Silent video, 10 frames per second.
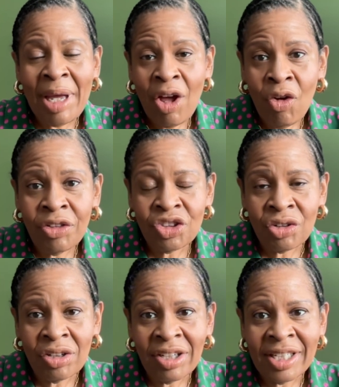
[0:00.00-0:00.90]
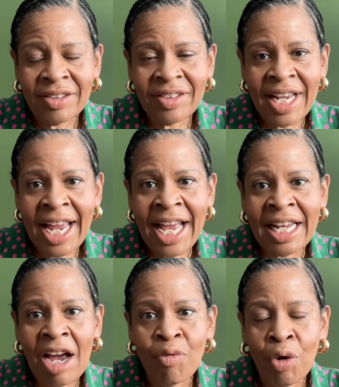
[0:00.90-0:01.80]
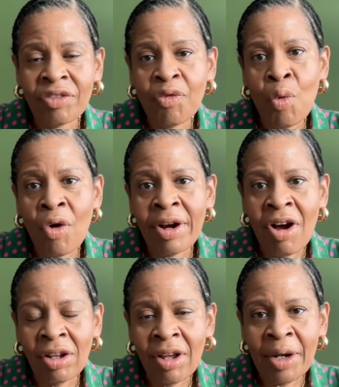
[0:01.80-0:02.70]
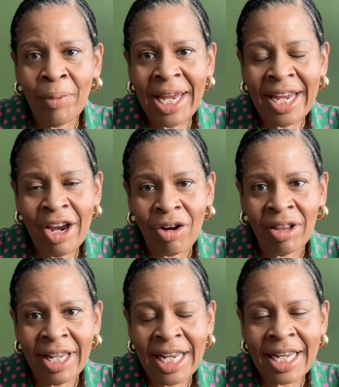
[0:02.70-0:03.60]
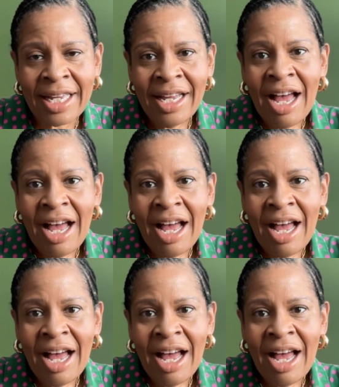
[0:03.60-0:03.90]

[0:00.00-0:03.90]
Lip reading: a health journalist and I've worked for an online weight care clinic.